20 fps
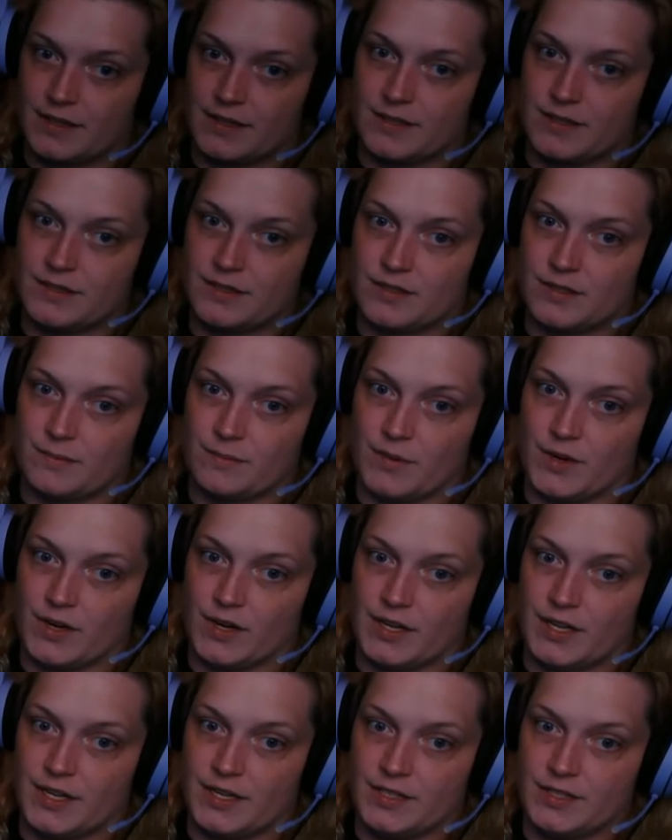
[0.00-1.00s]
To
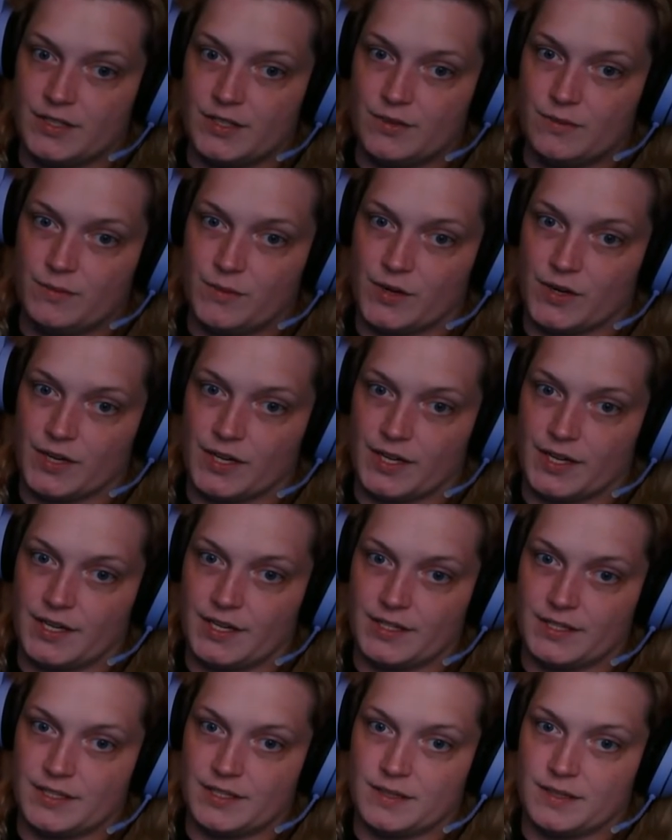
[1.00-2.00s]
Market, To
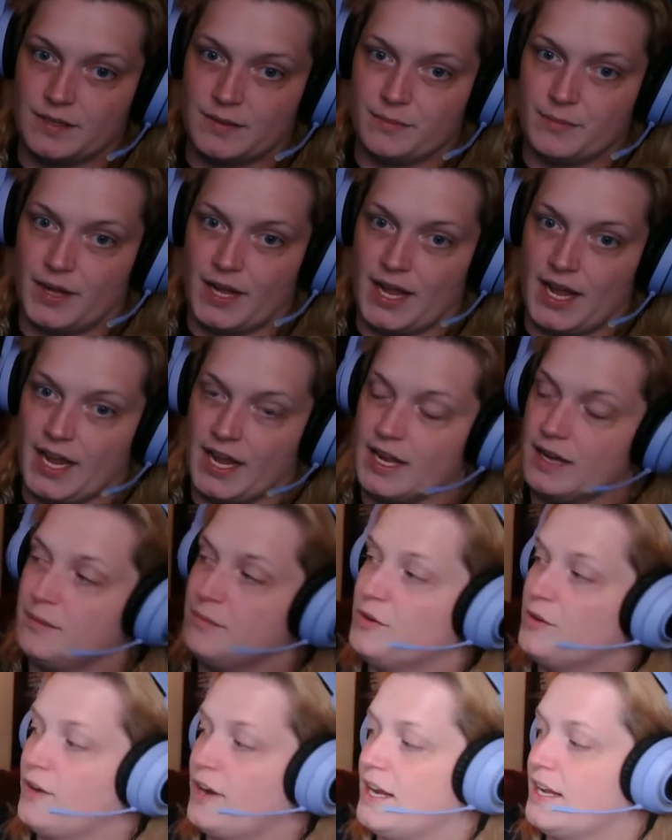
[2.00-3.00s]
Market by Anne
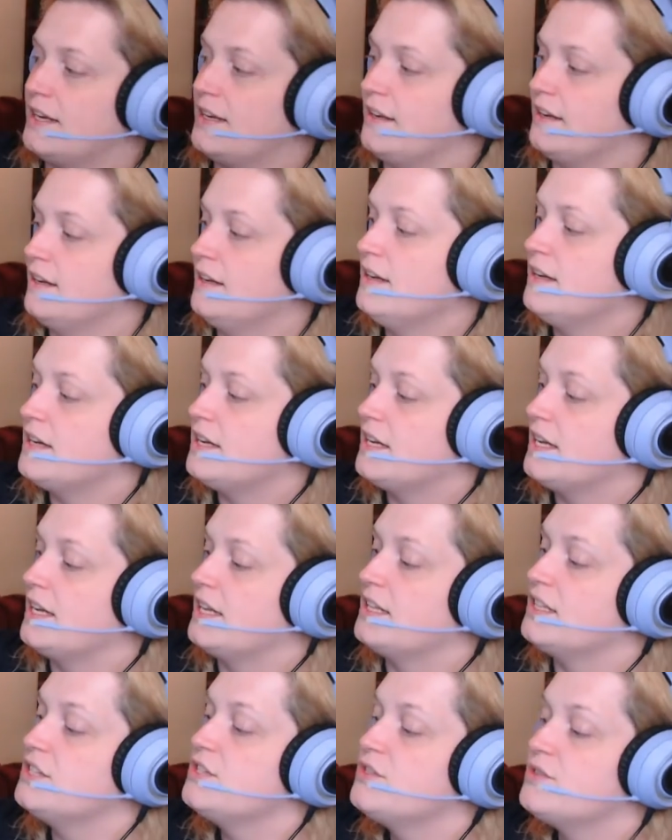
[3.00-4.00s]
Miranda,
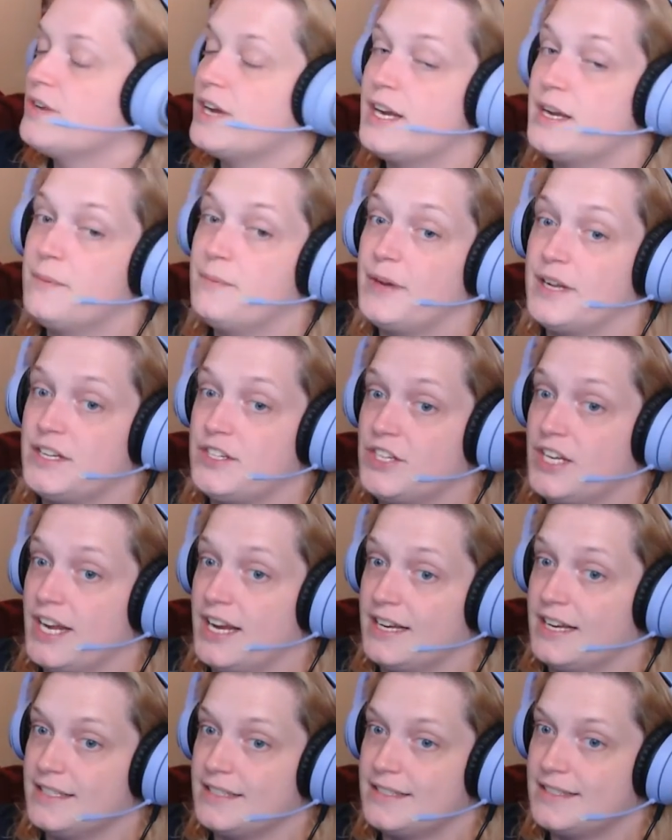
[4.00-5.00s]
illustrated by
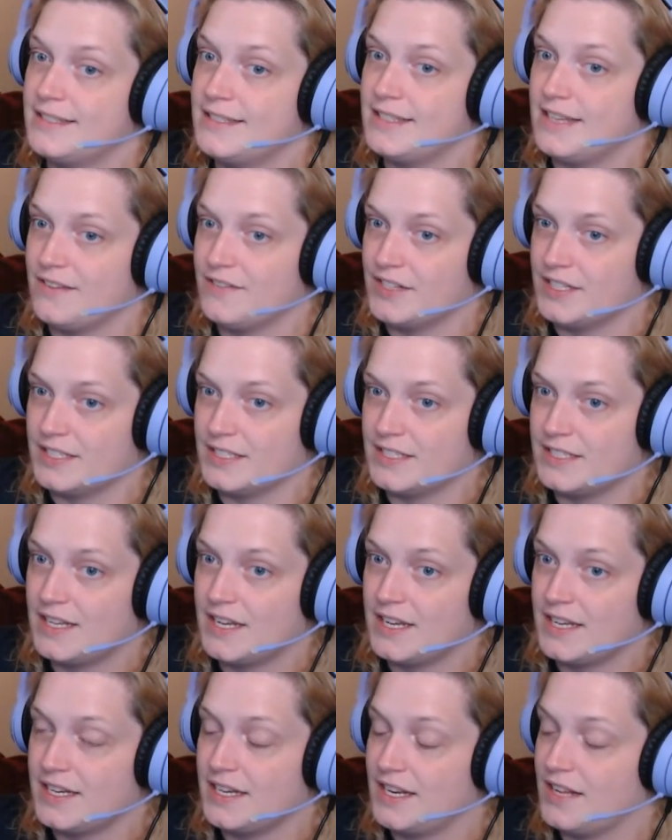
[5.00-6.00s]
Janet Stevens.
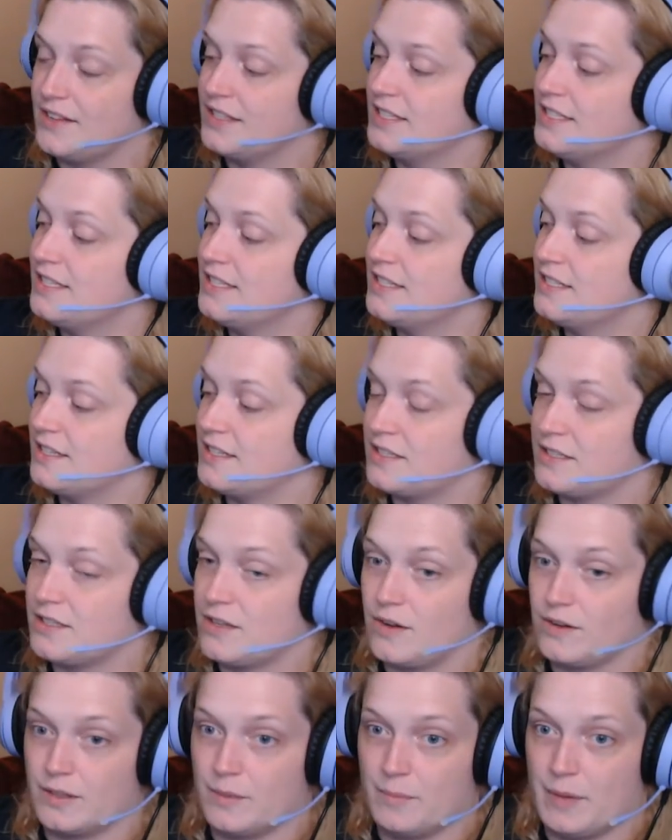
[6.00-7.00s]
Now, this is a song
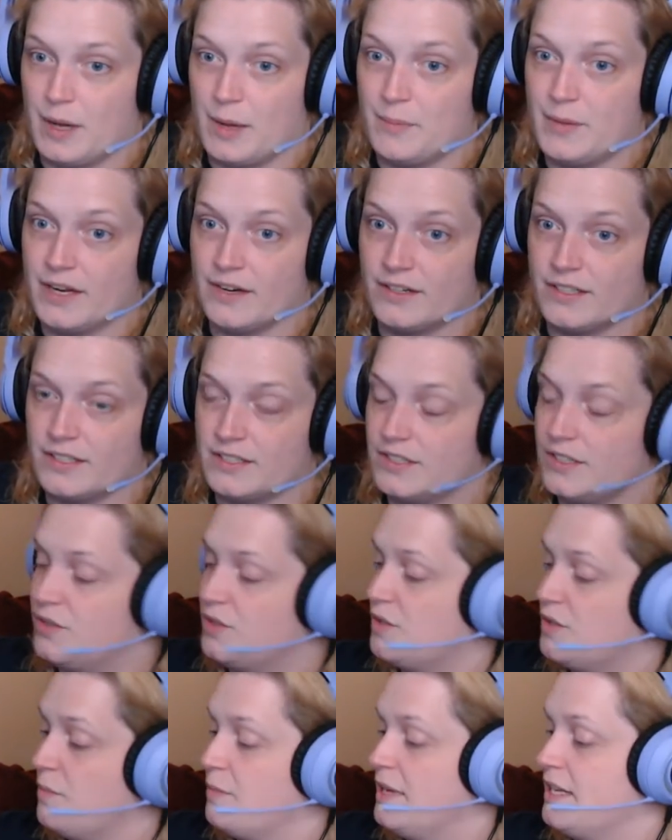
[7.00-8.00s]
that my parents used to
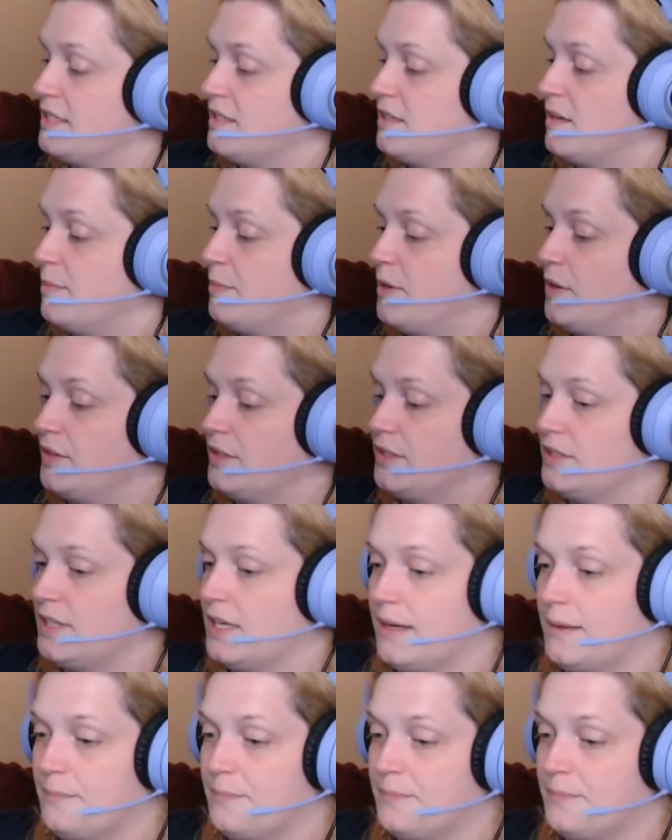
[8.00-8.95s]
mess up all the time.